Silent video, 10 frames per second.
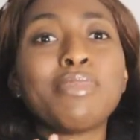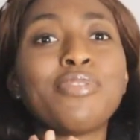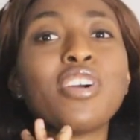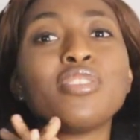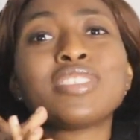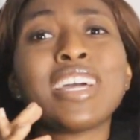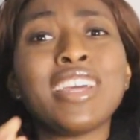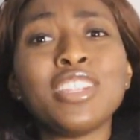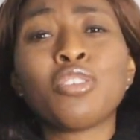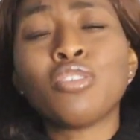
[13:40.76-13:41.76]
before you sign
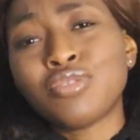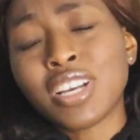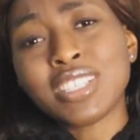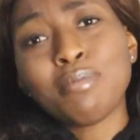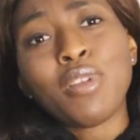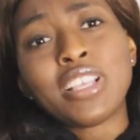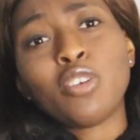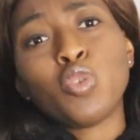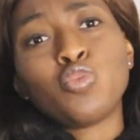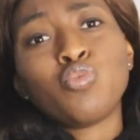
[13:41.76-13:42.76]
any contract, employers
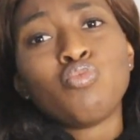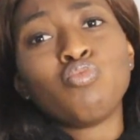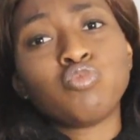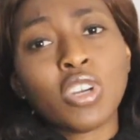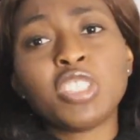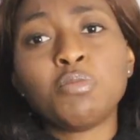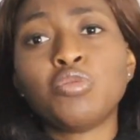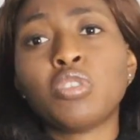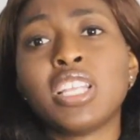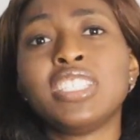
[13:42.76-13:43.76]
are always trying to
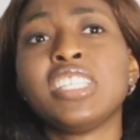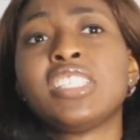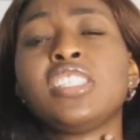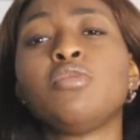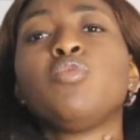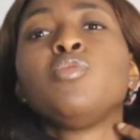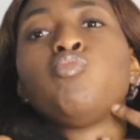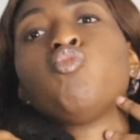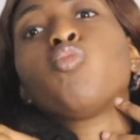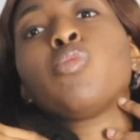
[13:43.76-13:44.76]
be sure that yes, this is
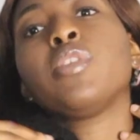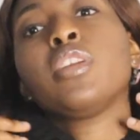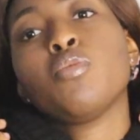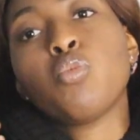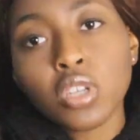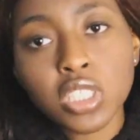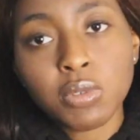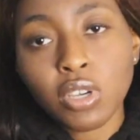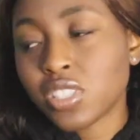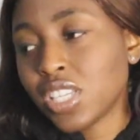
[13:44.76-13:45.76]
who we really
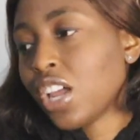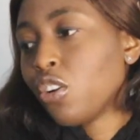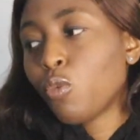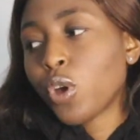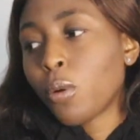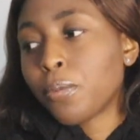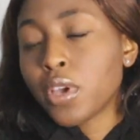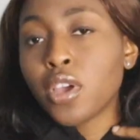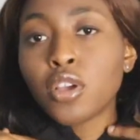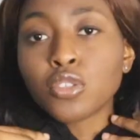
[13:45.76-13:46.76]
want, because they cannot wake
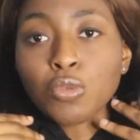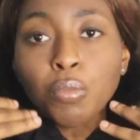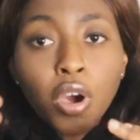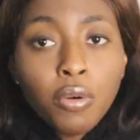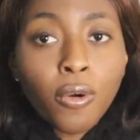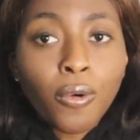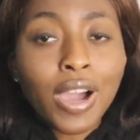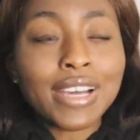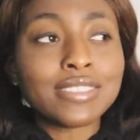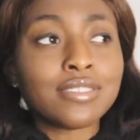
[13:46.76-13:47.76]
up
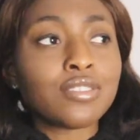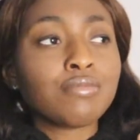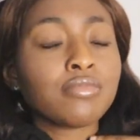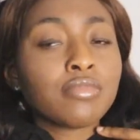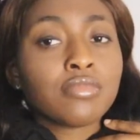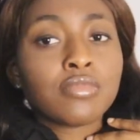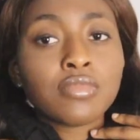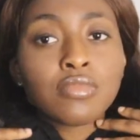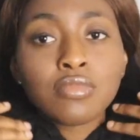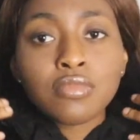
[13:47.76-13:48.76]
tomorrow and
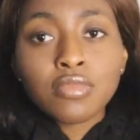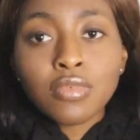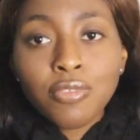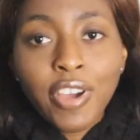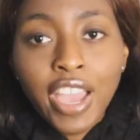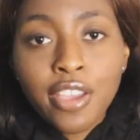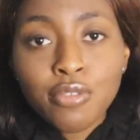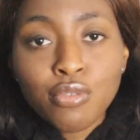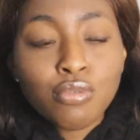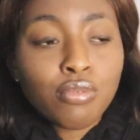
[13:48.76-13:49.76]
fire
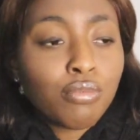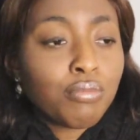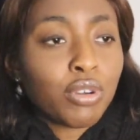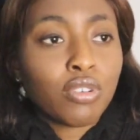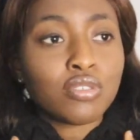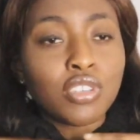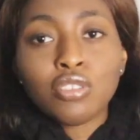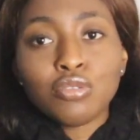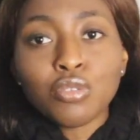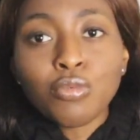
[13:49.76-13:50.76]
you because
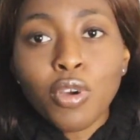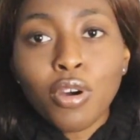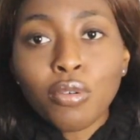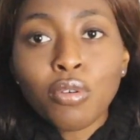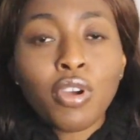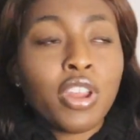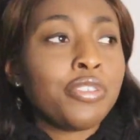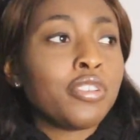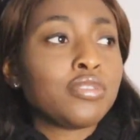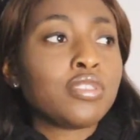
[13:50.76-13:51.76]
you're not doing well, or
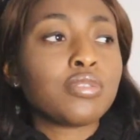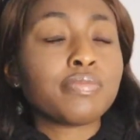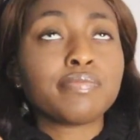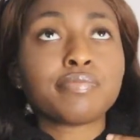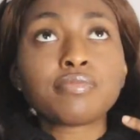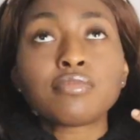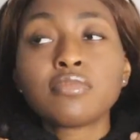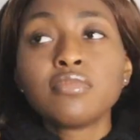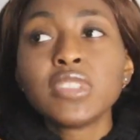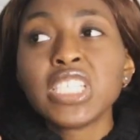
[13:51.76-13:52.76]
you're
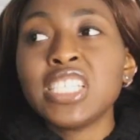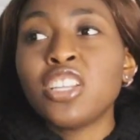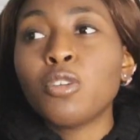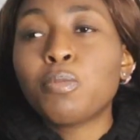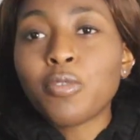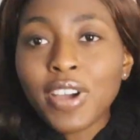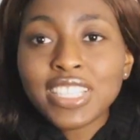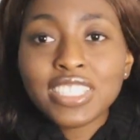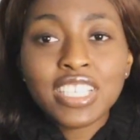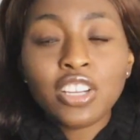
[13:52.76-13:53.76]
not
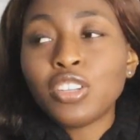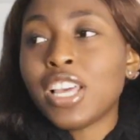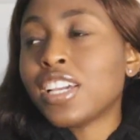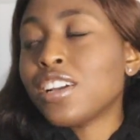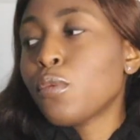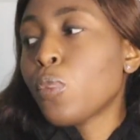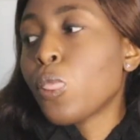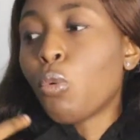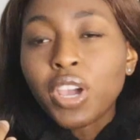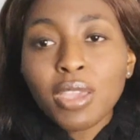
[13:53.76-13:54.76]
providing, you're not like
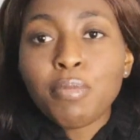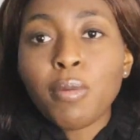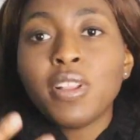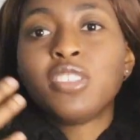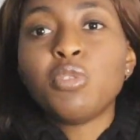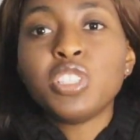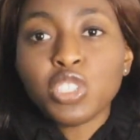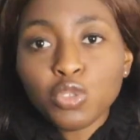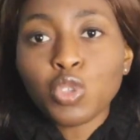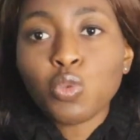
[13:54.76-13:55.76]
working properly the
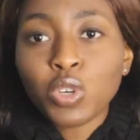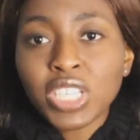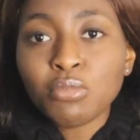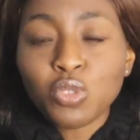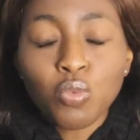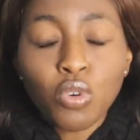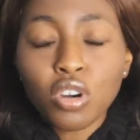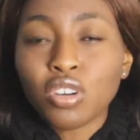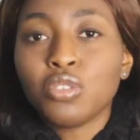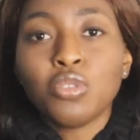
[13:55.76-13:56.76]
way you want them to
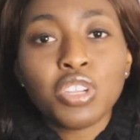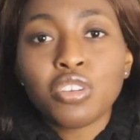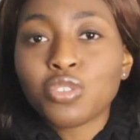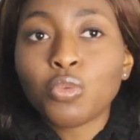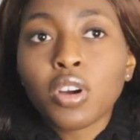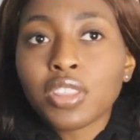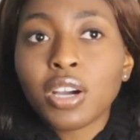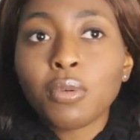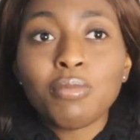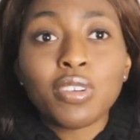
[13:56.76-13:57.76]
work. No, it doesn't work
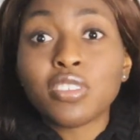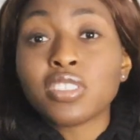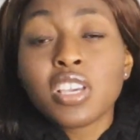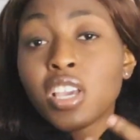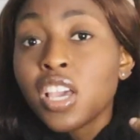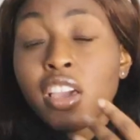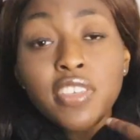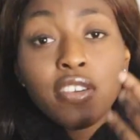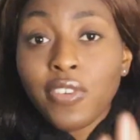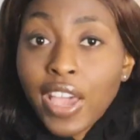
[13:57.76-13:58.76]
that way, because
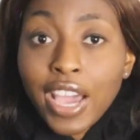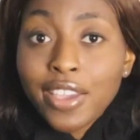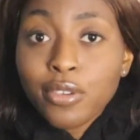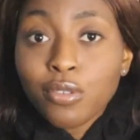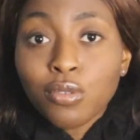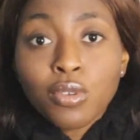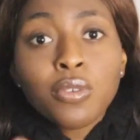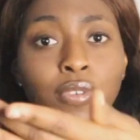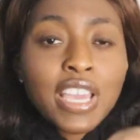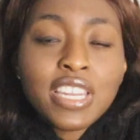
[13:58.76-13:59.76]
if they fire you,
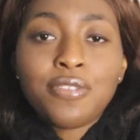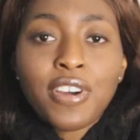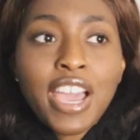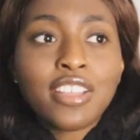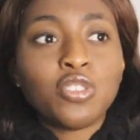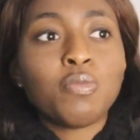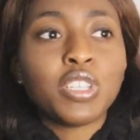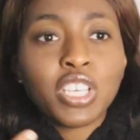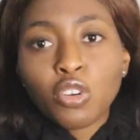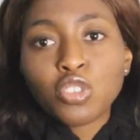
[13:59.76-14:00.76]
fine, they fired you,
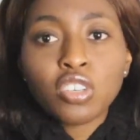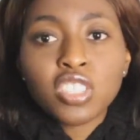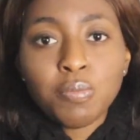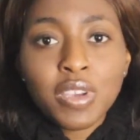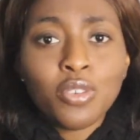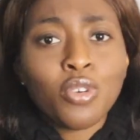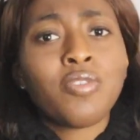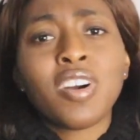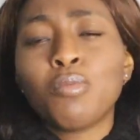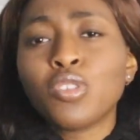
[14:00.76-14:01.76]
but they're also going to pay you
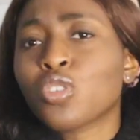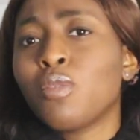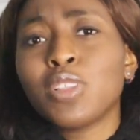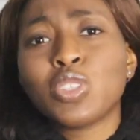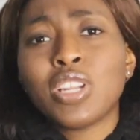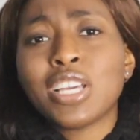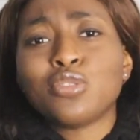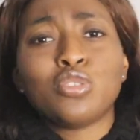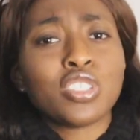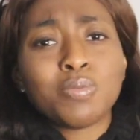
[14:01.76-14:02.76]
off, and most companies don't
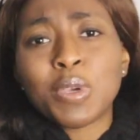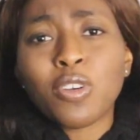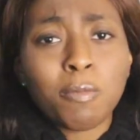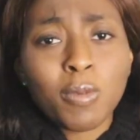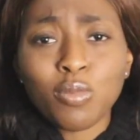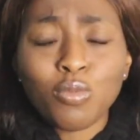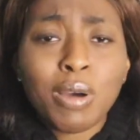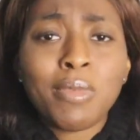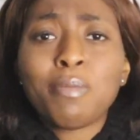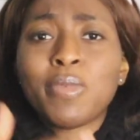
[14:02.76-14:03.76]
like to just pay off people.
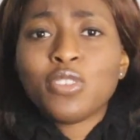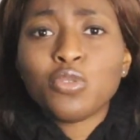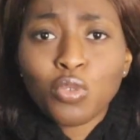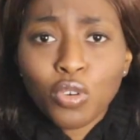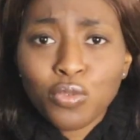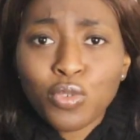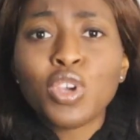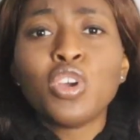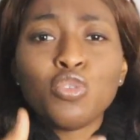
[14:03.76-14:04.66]
Why am I paying you off?